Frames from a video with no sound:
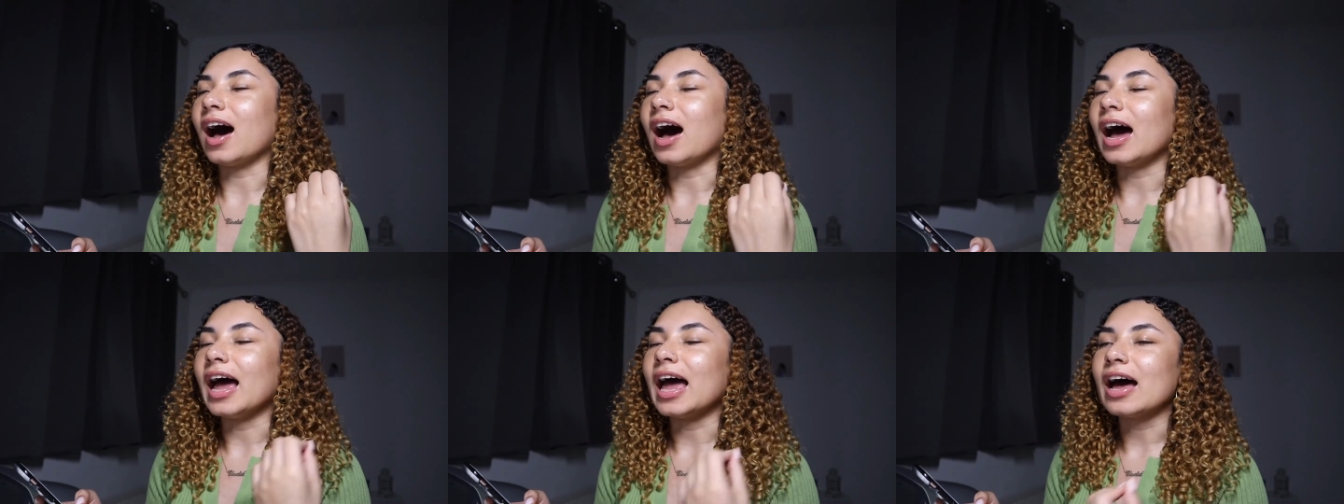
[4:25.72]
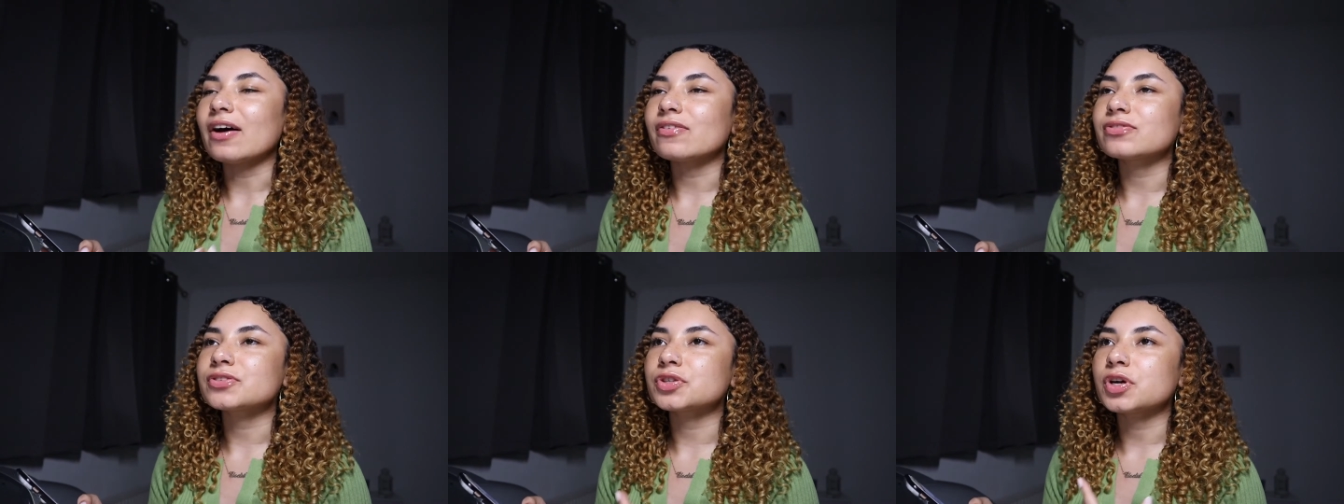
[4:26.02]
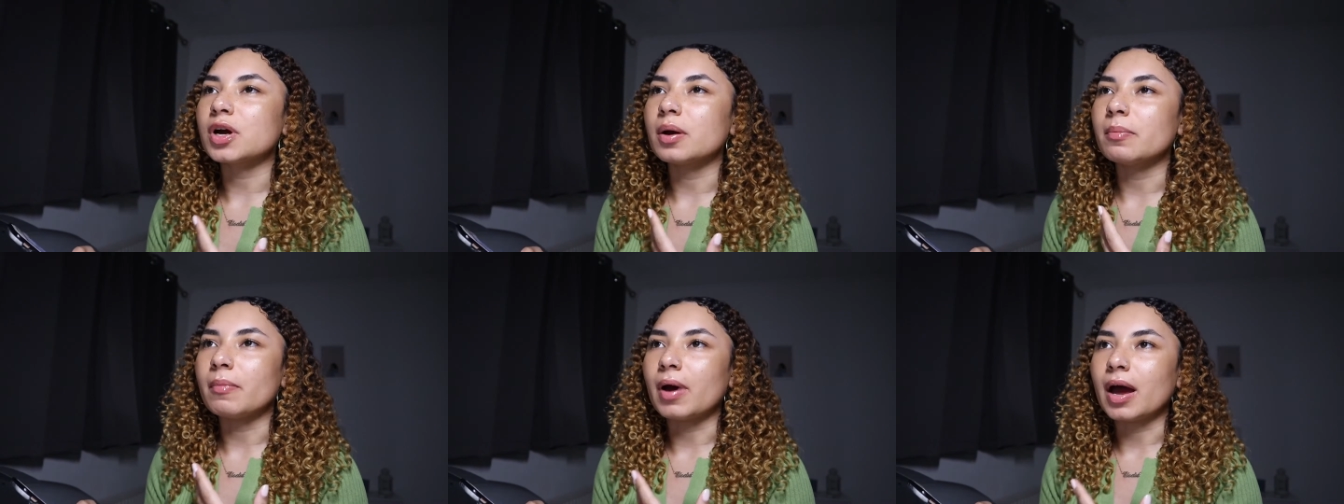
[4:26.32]
I have to
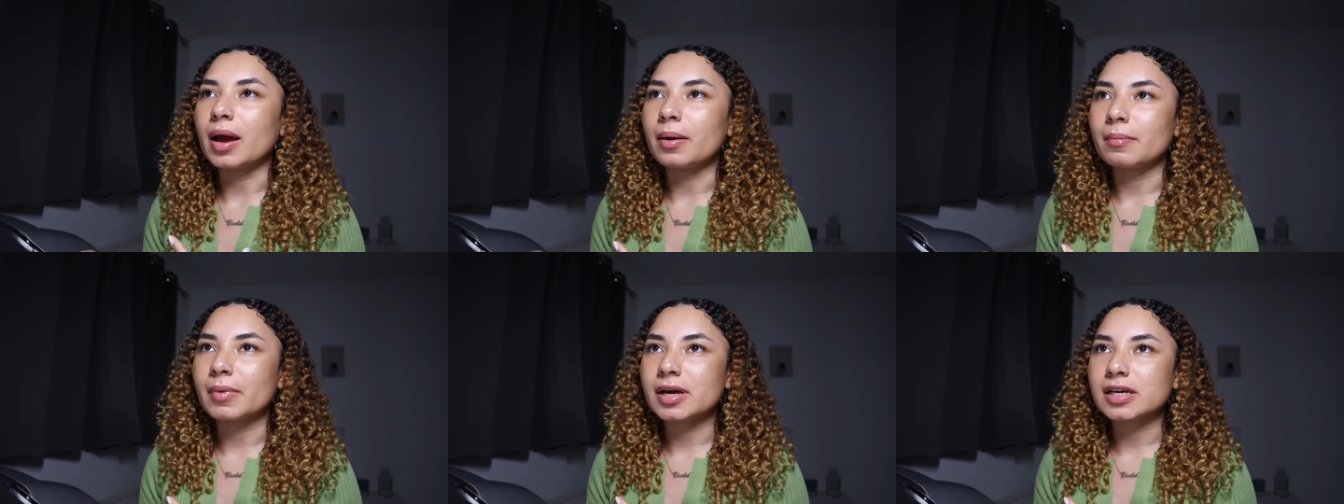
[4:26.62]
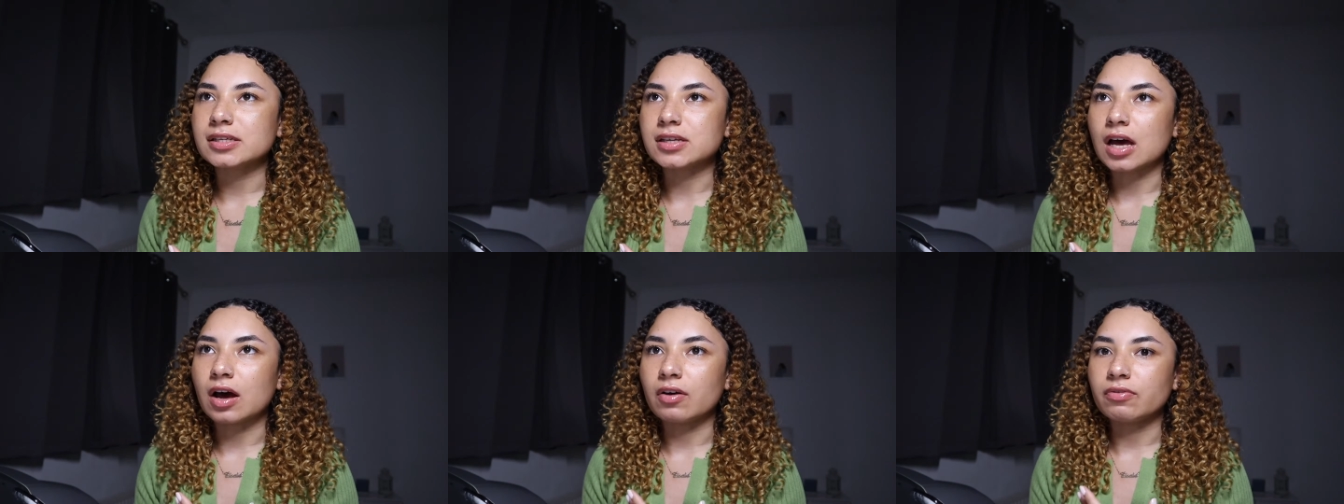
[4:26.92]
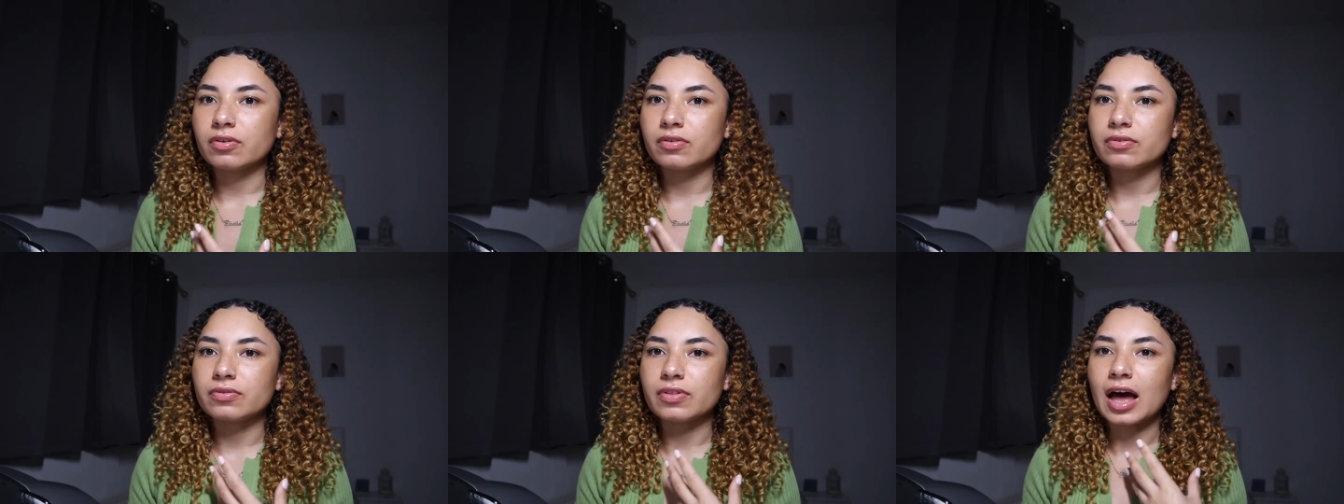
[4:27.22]
remind myself
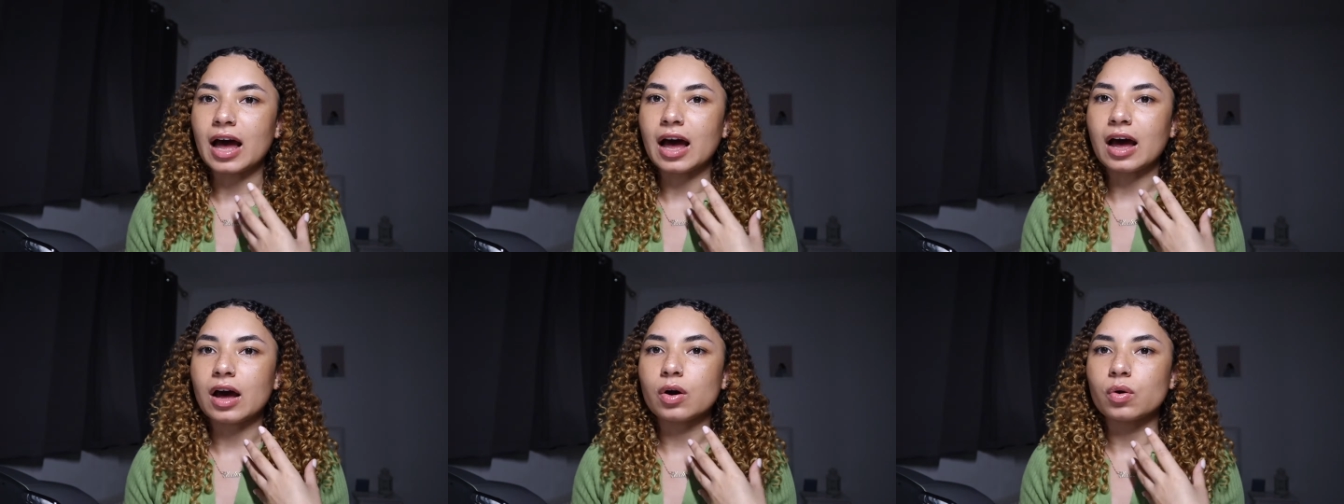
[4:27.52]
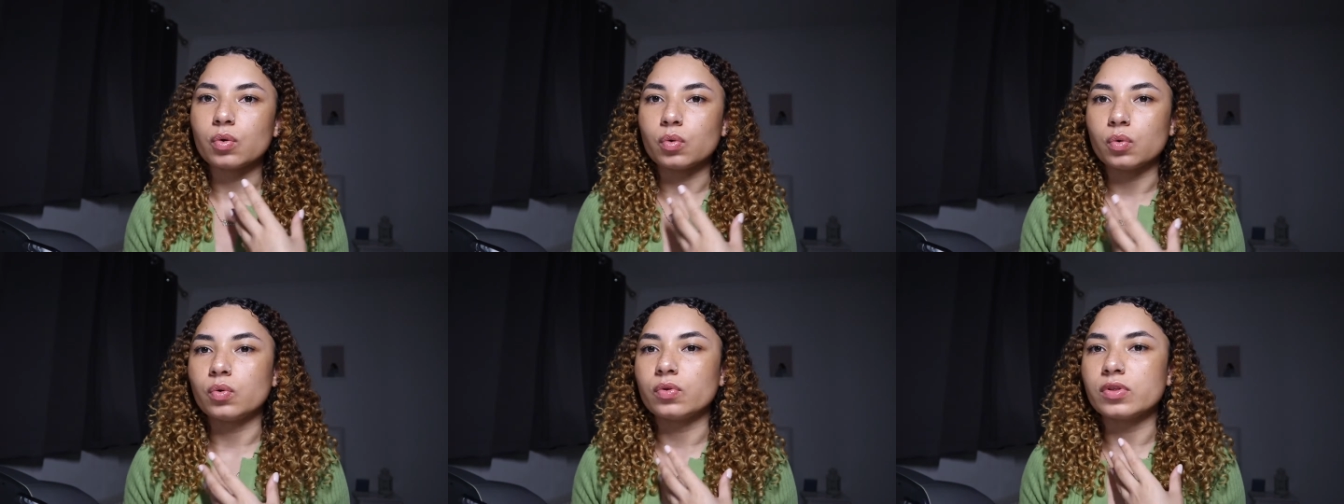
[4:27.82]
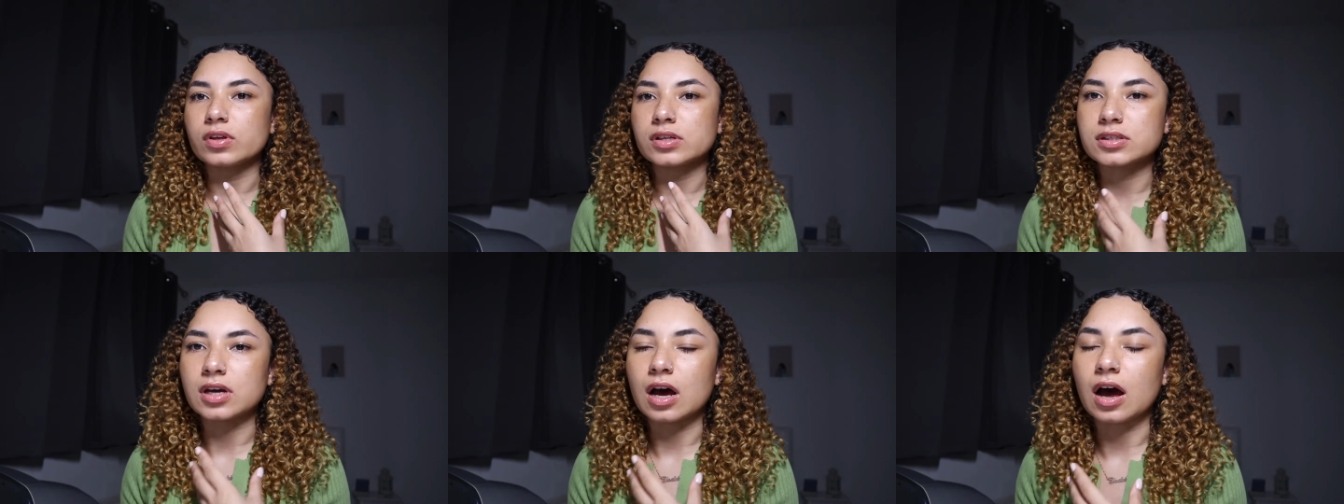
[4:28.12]
of that all
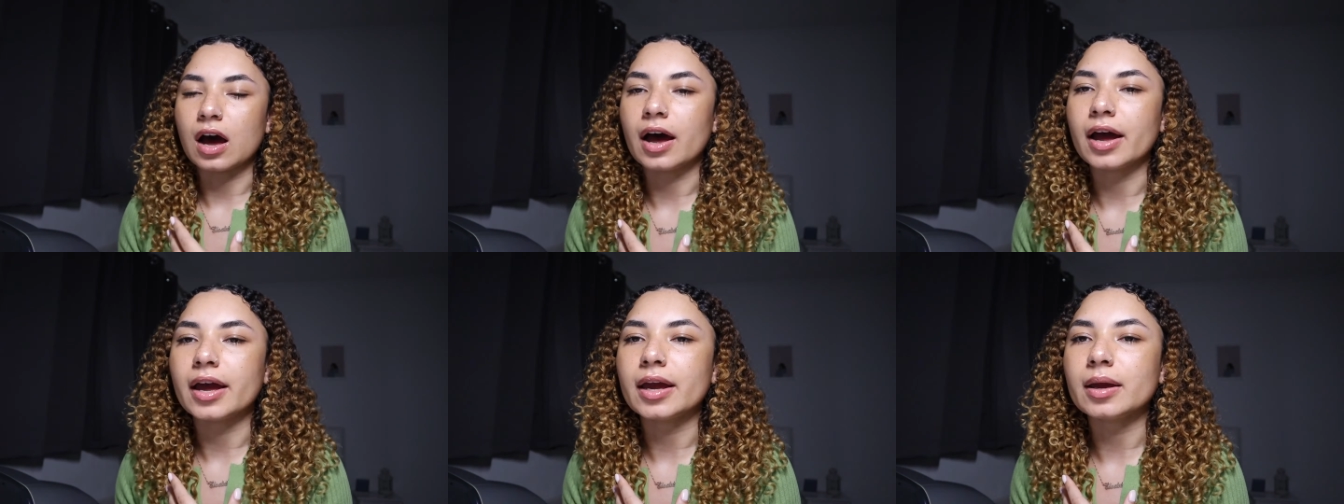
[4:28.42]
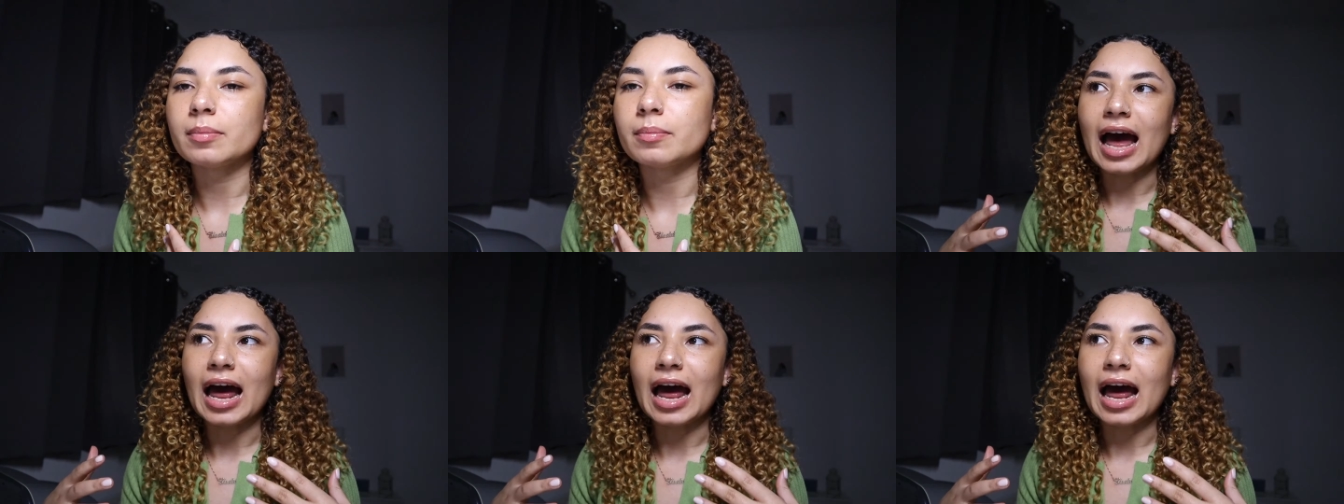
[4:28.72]
the time.